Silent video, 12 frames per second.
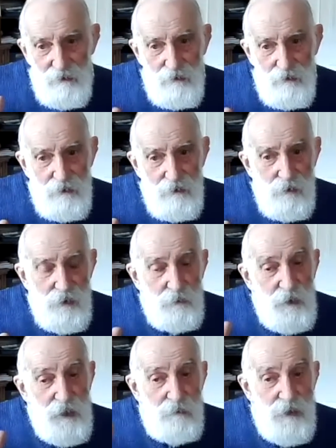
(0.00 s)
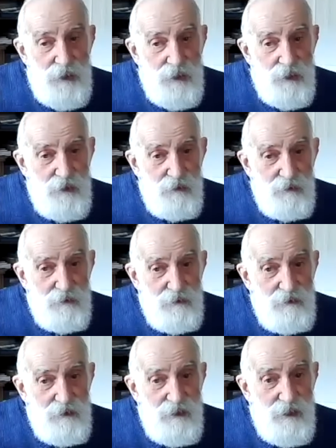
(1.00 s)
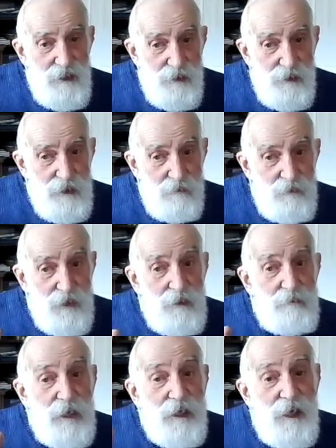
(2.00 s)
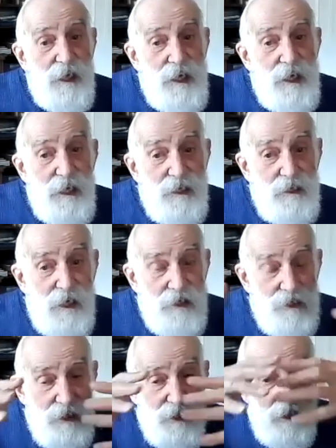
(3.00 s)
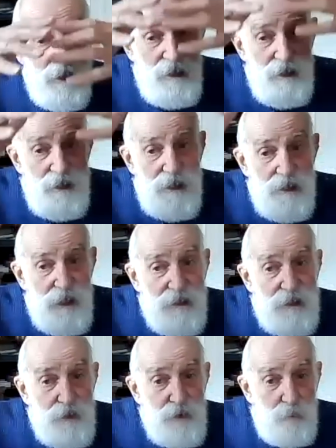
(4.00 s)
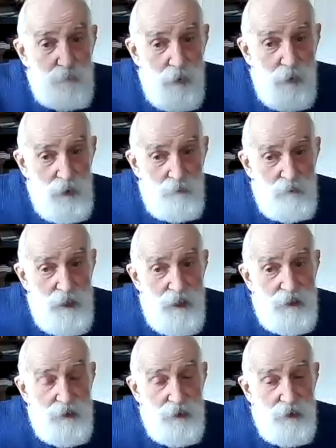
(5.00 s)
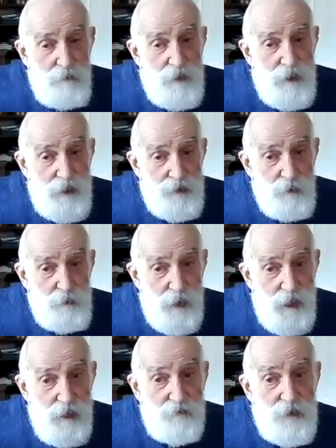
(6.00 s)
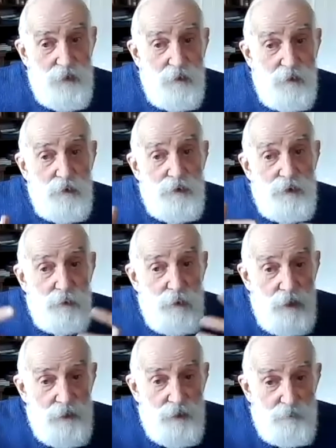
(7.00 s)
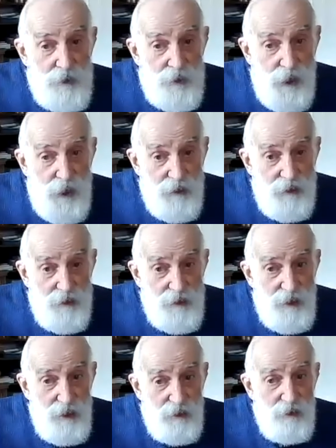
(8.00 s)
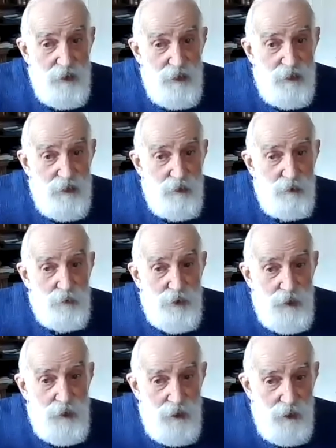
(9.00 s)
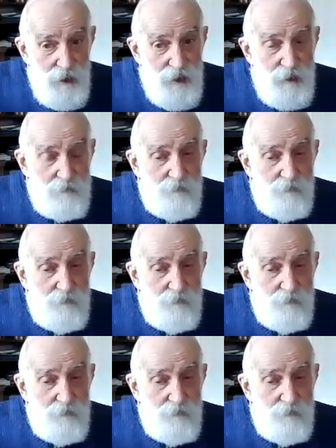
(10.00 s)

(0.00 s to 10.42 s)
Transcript: horrible images on the internet or something, the bigger they get. And actually they tend to dominate your behavior, and of course the world you project. This is how it all starts.